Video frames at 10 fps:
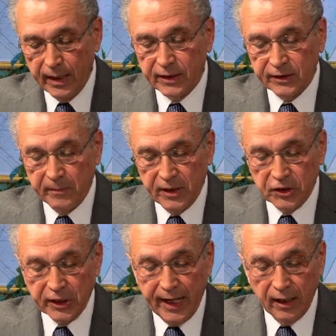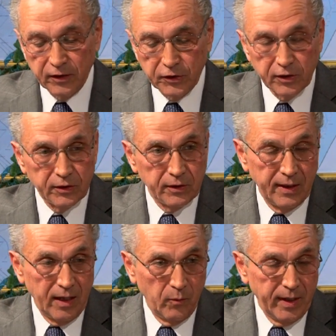Some of the challenges
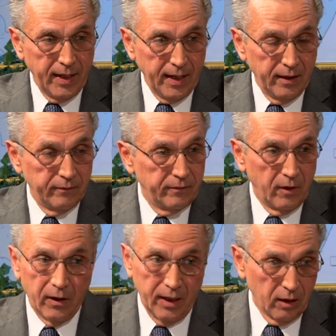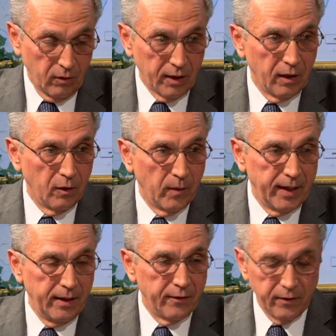that we have are not going to go
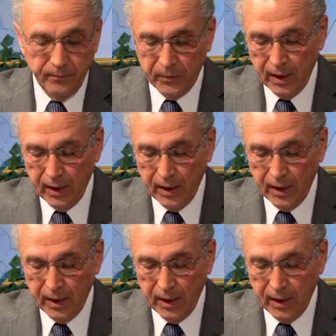away either.